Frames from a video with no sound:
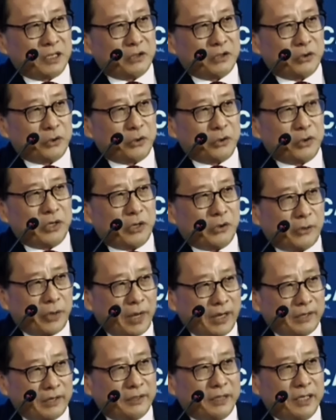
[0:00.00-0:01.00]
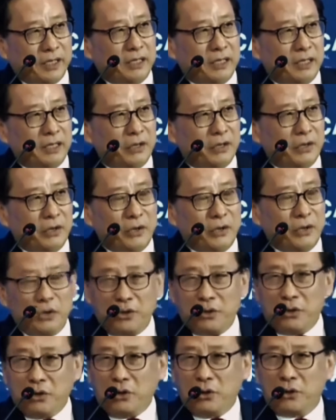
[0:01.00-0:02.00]
is doing the right
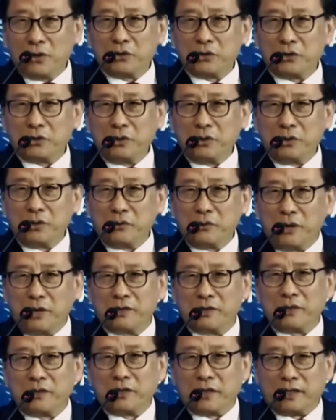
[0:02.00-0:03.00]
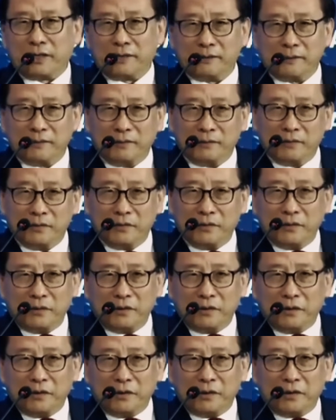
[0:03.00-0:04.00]
thing or is doing the wrong thing,
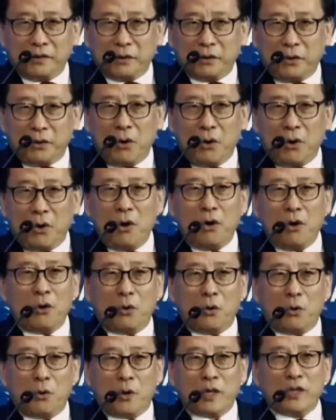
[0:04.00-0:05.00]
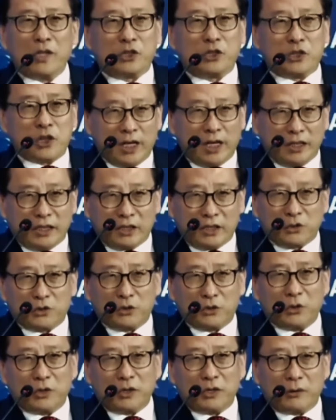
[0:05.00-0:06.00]
or whether China is
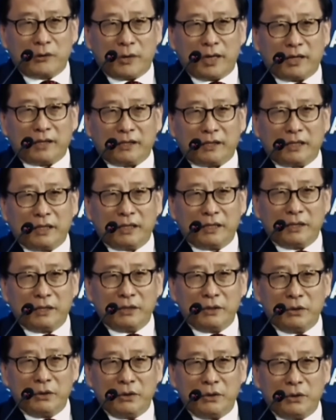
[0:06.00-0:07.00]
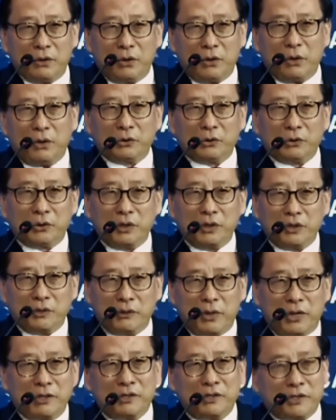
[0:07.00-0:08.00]
doing the right thing or doing
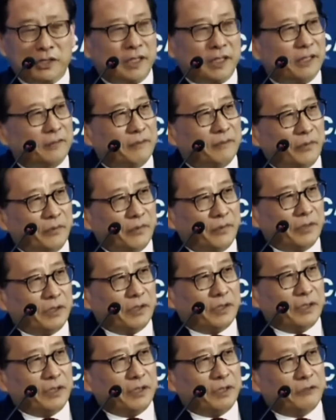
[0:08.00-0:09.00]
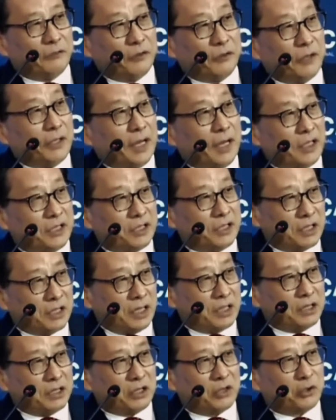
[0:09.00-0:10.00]
the wrong thing. If the United
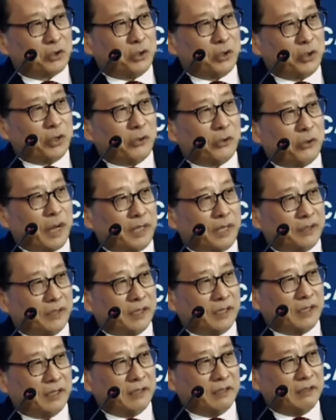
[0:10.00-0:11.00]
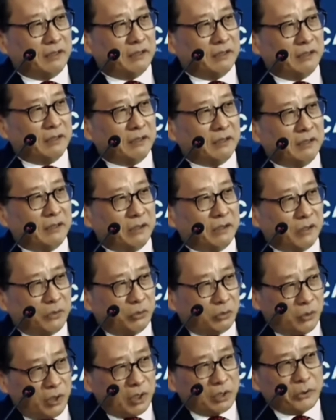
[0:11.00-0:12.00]
States is doing the right thing,
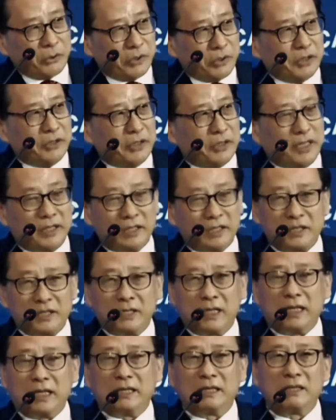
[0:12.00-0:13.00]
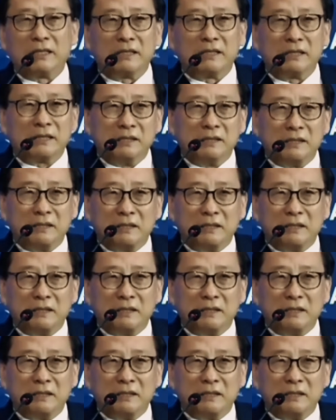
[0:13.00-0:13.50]
work with the United States.